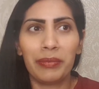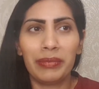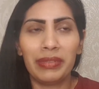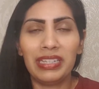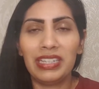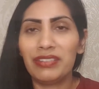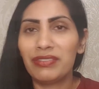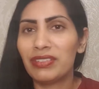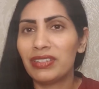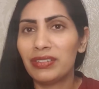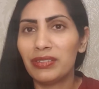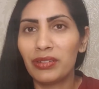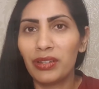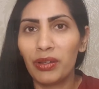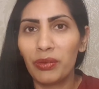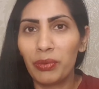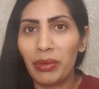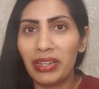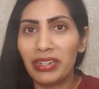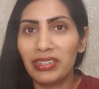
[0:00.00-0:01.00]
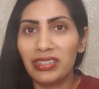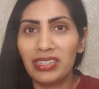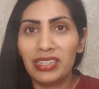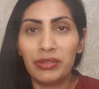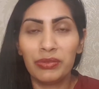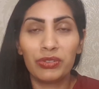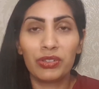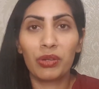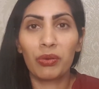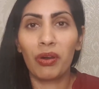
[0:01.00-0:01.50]
even when he
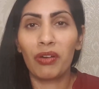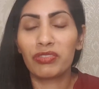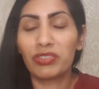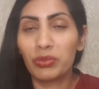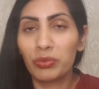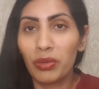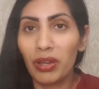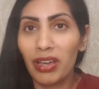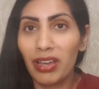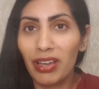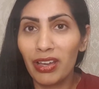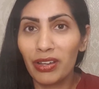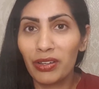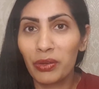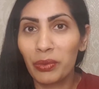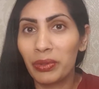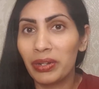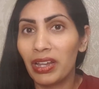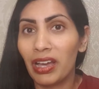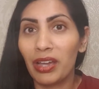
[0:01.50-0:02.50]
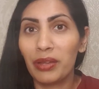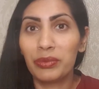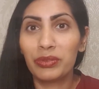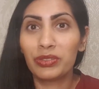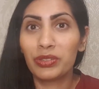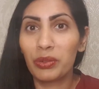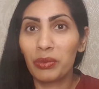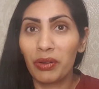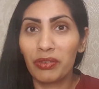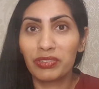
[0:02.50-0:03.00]
would go off to work, or when I would
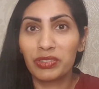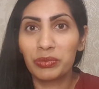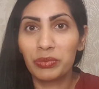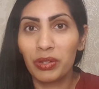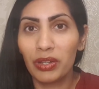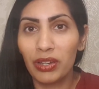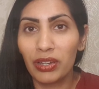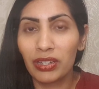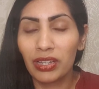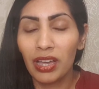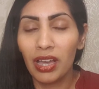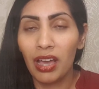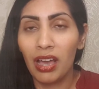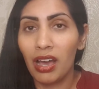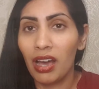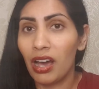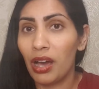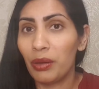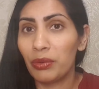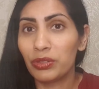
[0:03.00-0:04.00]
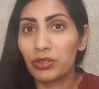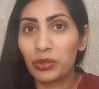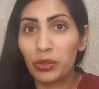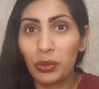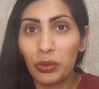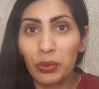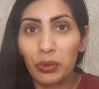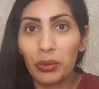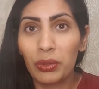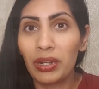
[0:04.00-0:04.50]
go off to work, I would
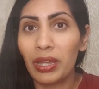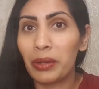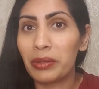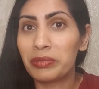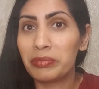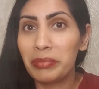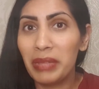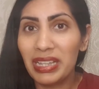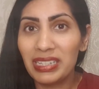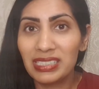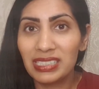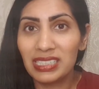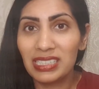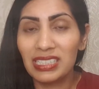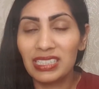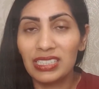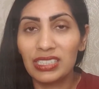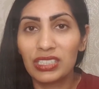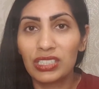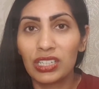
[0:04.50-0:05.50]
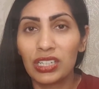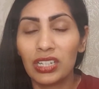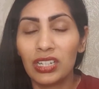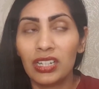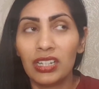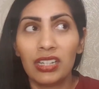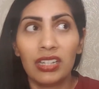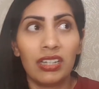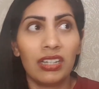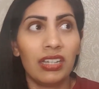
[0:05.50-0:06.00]
call, I would message.
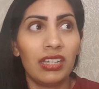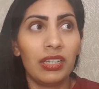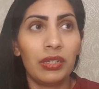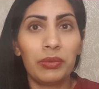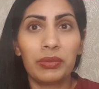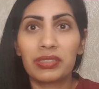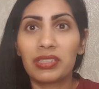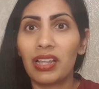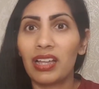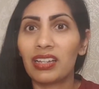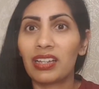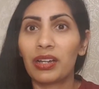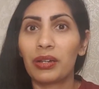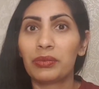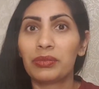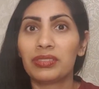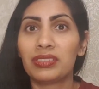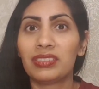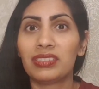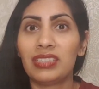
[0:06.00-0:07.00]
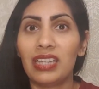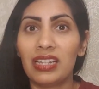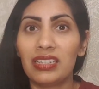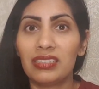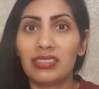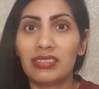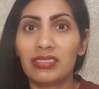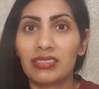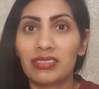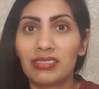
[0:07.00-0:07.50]
It was like I was dead
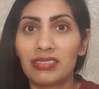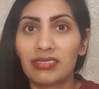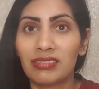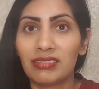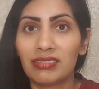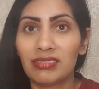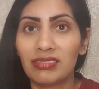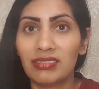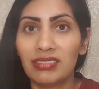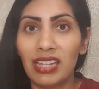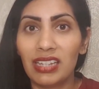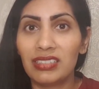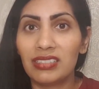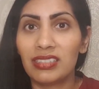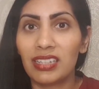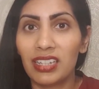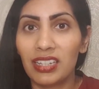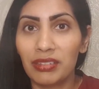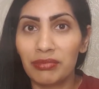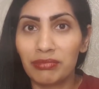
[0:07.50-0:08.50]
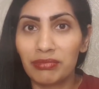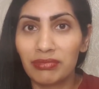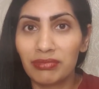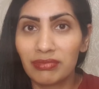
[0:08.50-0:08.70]
to him.